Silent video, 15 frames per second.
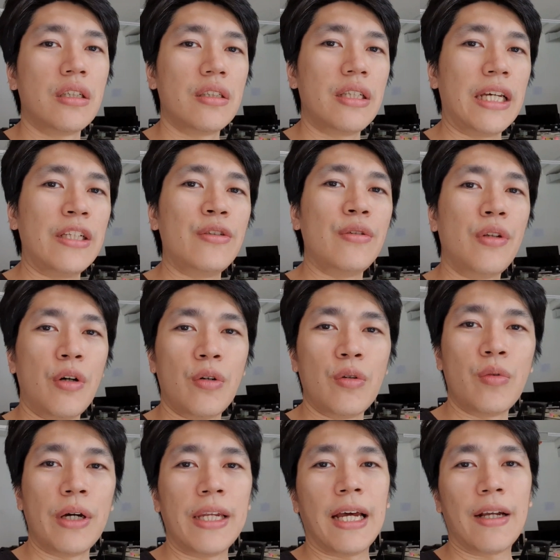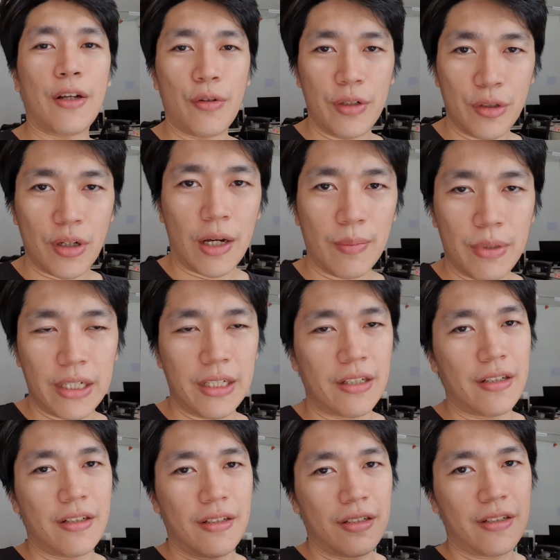then you know when I'm going to update
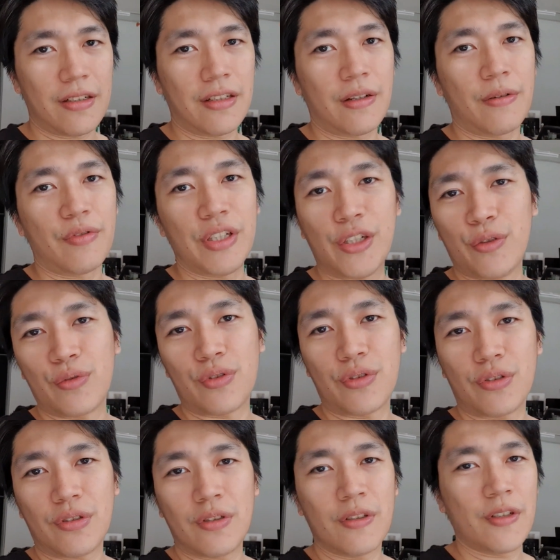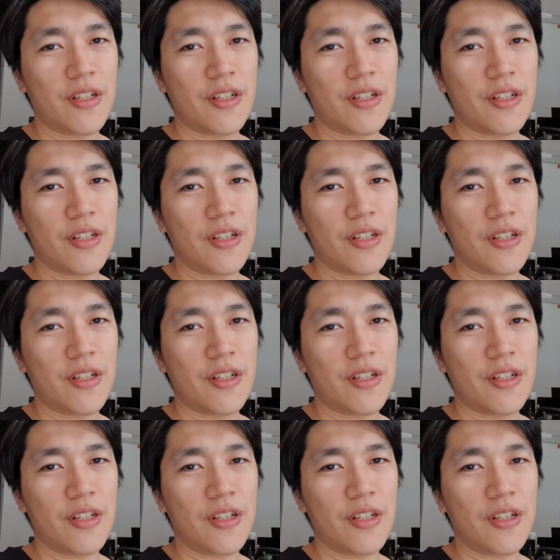the videos.